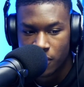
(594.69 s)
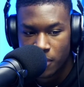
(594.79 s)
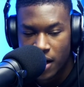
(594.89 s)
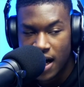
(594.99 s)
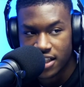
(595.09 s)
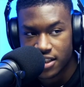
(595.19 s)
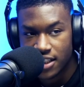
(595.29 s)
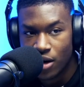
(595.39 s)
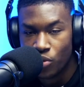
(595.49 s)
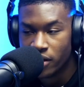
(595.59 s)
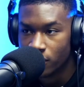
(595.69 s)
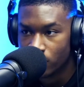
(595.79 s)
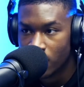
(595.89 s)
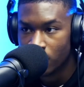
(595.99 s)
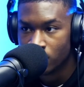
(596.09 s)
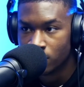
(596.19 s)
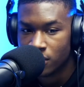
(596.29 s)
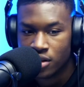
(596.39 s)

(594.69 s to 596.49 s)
but I actually like went around